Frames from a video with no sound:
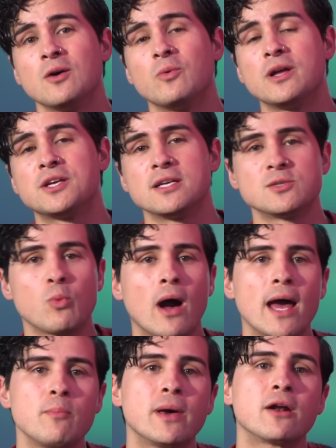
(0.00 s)
which is
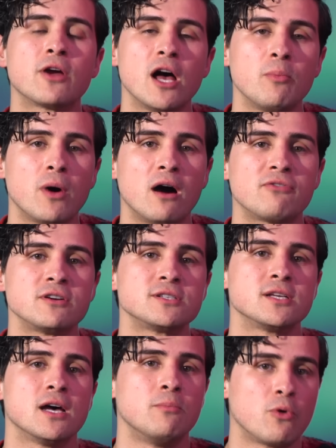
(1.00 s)
why BetterHelp
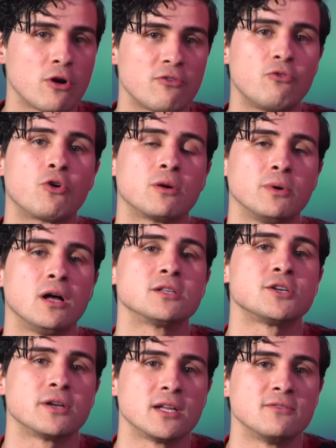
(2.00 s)
offers a more affordable
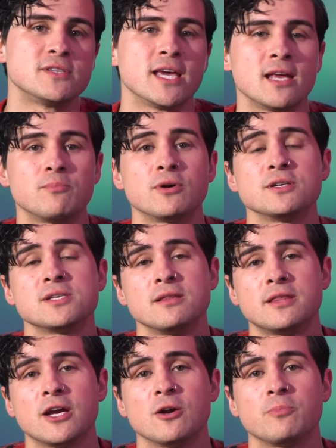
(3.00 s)
alternative to in-person
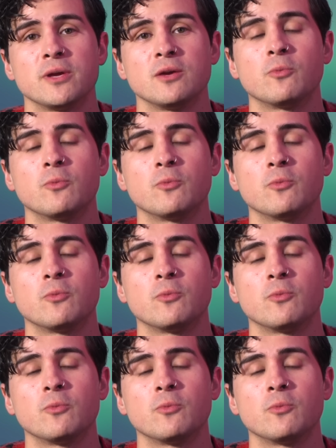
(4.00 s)
therapy,